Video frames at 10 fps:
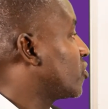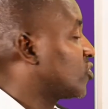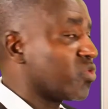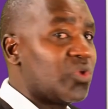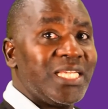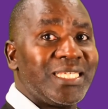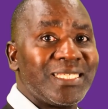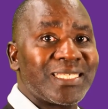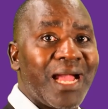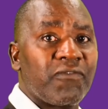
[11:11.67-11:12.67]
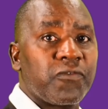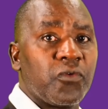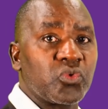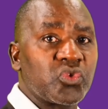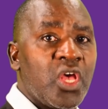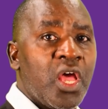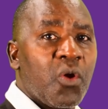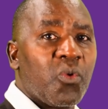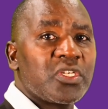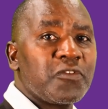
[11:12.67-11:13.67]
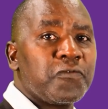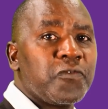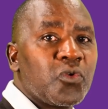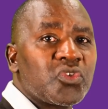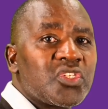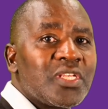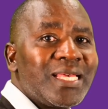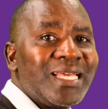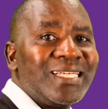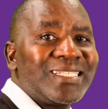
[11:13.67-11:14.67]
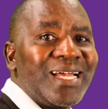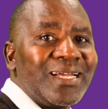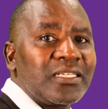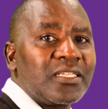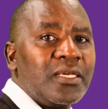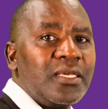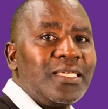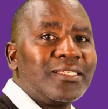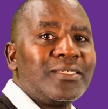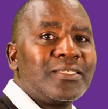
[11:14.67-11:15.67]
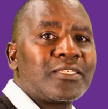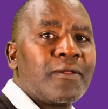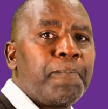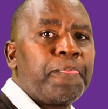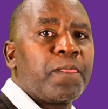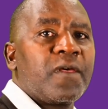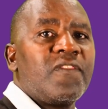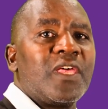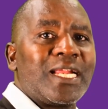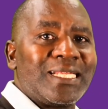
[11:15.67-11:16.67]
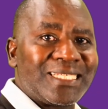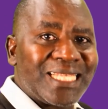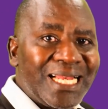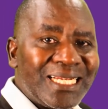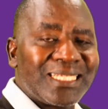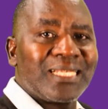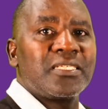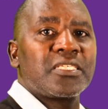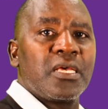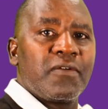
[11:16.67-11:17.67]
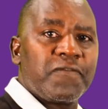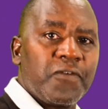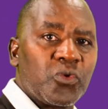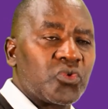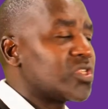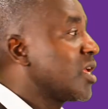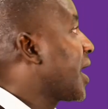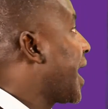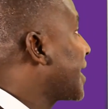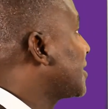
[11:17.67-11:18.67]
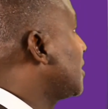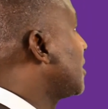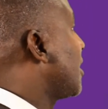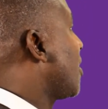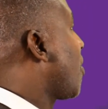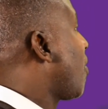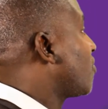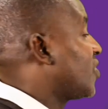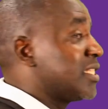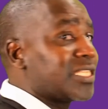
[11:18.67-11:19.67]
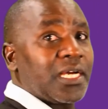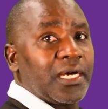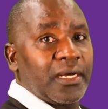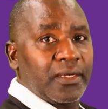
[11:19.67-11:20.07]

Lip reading: so it is a force. What force is that? It is the resultant force acting on this car.